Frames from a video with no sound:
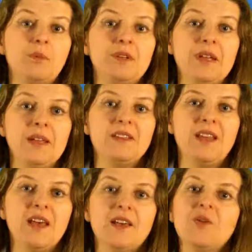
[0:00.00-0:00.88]
playing
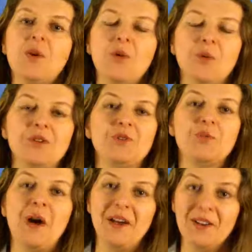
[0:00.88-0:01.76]
dead when you're
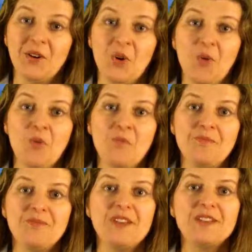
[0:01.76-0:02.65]
buying a
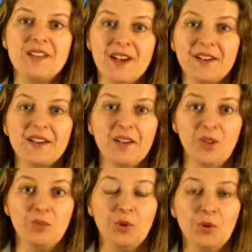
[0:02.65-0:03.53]
home is not going to
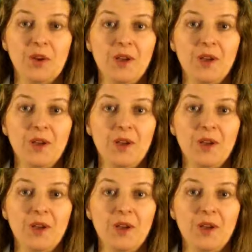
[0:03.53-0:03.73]
help you.